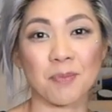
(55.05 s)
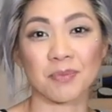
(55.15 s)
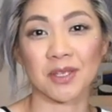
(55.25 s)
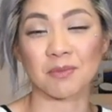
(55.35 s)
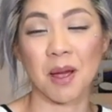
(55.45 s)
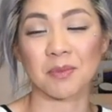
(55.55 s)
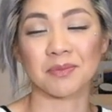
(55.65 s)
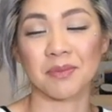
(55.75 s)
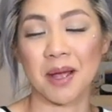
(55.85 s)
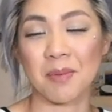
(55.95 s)
because
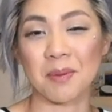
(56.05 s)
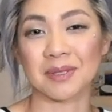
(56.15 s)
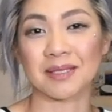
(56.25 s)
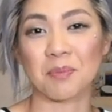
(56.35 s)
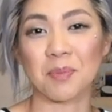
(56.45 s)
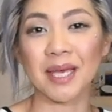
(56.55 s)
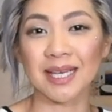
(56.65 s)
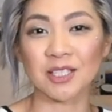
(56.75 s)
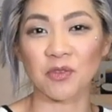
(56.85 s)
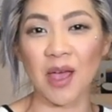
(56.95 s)
my mum is the
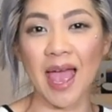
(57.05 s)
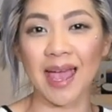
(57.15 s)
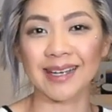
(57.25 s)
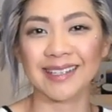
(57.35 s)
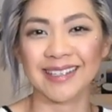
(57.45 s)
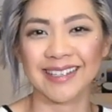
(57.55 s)
biggest fan